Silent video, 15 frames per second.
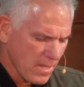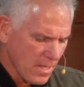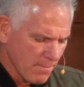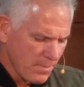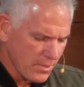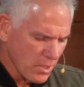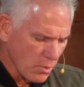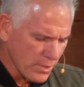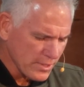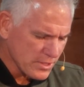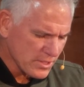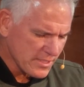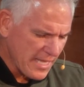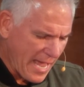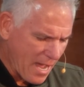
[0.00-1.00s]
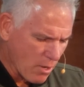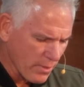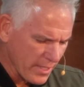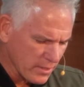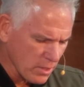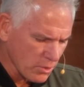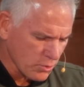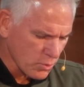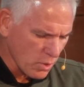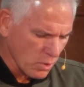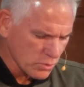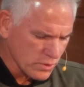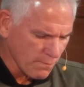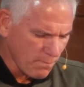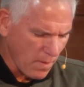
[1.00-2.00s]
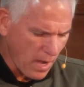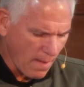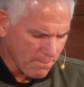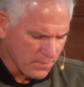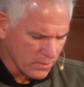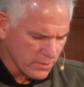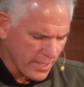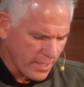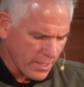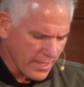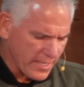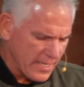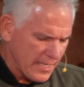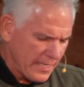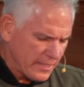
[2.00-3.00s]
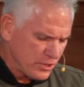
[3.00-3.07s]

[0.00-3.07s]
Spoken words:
But notice how in the throes of popularity,